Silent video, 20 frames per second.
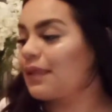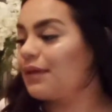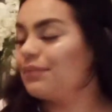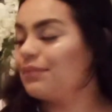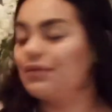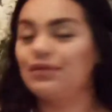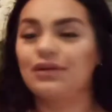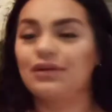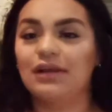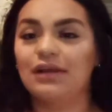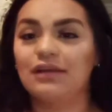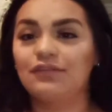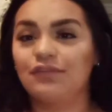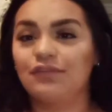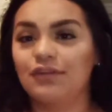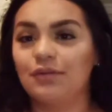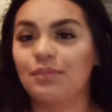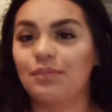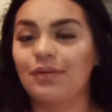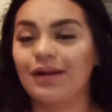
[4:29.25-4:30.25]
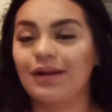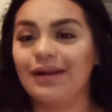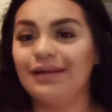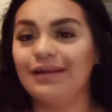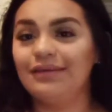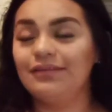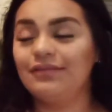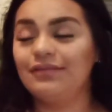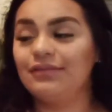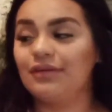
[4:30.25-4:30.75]
But you guys, for the
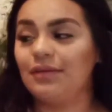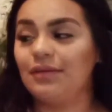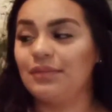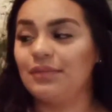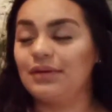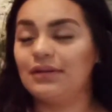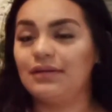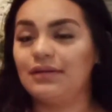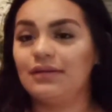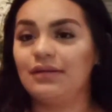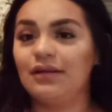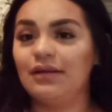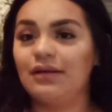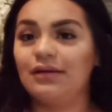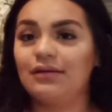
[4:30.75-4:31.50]
price, I mean,